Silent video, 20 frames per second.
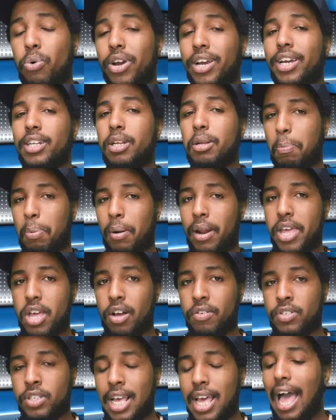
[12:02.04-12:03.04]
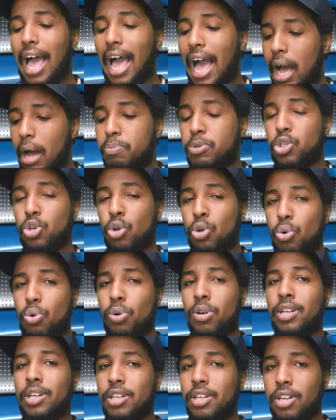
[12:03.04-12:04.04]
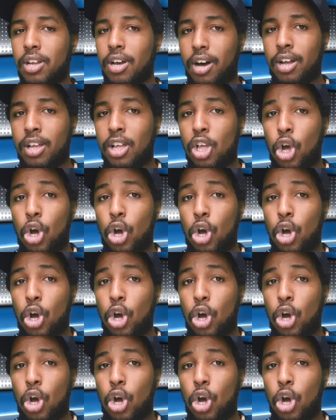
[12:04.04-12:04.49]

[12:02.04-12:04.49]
work in the playoffs? Absolutely not.